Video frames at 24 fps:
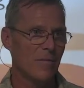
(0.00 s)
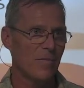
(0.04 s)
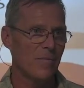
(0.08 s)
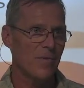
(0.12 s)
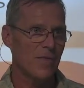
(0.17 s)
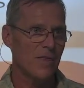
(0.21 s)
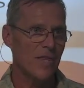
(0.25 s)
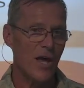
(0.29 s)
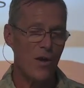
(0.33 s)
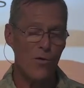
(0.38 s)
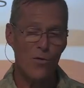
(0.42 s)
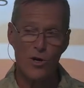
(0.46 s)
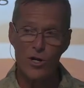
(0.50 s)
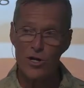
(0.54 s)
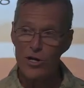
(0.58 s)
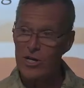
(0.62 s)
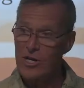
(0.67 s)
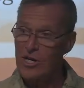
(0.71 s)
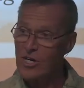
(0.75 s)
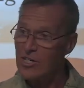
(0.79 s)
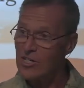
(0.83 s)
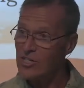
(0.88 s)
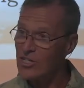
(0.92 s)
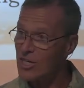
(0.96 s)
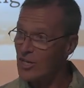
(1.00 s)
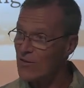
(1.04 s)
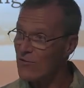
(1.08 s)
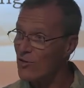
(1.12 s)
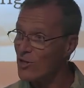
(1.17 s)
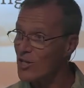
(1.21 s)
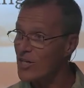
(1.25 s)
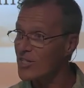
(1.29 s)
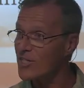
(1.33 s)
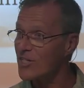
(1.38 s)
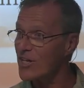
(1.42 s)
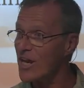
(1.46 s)
They were
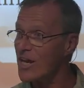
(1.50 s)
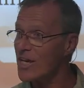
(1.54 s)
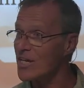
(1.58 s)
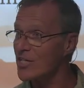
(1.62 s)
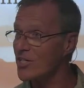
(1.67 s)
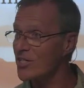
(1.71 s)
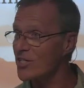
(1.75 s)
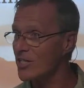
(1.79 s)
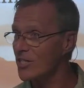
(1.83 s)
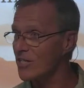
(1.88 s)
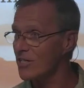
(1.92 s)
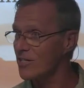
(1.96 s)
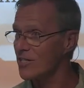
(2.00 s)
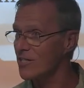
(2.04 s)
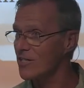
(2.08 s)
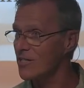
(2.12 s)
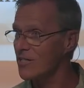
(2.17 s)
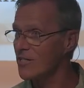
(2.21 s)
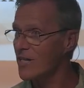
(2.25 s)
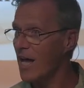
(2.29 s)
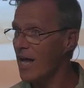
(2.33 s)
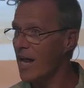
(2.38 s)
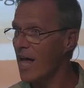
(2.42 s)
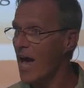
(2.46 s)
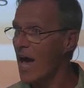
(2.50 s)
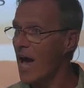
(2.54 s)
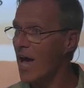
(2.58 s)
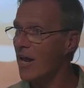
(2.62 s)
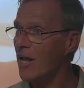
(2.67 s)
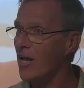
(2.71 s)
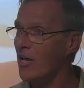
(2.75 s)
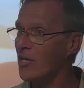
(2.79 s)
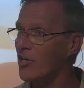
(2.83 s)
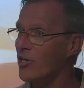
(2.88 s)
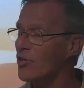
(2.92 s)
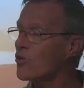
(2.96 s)
civilizations that had a
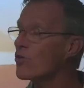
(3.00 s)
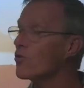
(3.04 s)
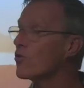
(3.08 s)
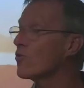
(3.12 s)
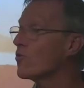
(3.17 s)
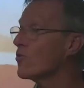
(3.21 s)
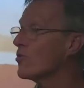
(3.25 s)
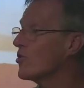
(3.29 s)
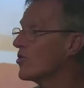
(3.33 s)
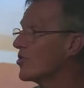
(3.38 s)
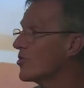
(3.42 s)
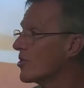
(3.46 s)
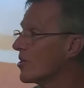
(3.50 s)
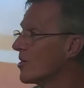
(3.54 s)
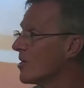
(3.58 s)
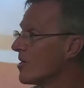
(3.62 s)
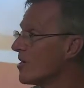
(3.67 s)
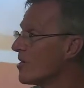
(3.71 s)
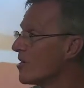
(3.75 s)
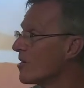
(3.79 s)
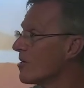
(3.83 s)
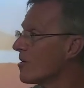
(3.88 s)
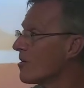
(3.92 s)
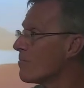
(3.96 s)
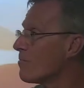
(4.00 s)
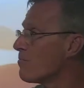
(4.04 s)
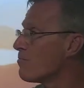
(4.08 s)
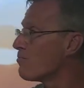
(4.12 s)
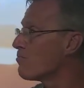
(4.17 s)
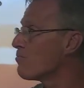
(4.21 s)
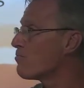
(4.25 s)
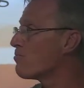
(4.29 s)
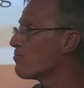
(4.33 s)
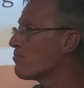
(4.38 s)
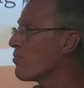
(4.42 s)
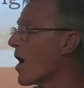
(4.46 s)
huge
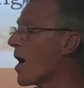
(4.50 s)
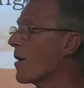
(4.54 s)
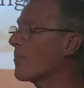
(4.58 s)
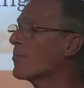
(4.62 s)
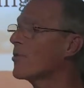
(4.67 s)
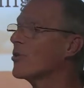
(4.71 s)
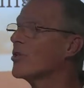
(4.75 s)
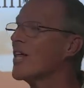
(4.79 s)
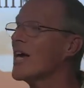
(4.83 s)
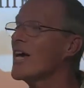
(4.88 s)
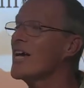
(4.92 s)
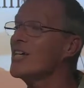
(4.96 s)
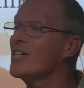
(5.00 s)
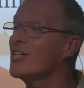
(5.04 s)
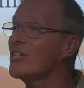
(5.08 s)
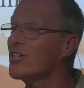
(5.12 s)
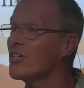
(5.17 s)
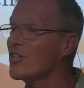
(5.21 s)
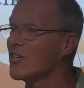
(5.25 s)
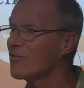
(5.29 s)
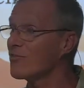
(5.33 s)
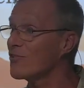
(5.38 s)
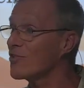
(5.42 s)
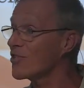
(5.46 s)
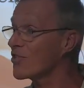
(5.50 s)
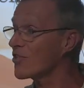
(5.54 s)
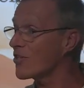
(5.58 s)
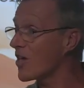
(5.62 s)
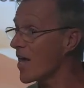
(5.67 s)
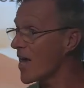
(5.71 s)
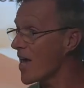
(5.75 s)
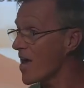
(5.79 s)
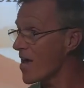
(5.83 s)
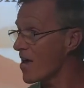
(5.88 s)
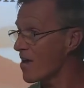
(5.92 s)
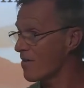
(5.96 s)
population of
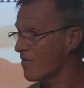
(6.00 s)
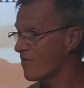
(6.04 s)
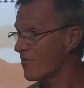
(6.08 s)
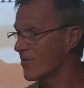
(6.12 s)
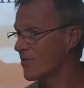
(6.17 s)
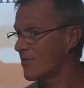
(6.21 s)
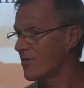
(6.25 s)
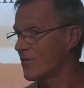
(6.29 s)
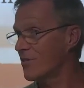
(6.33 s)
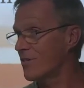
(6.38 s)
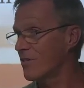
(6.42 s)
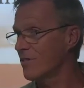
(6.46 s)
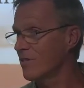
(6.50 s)
slaves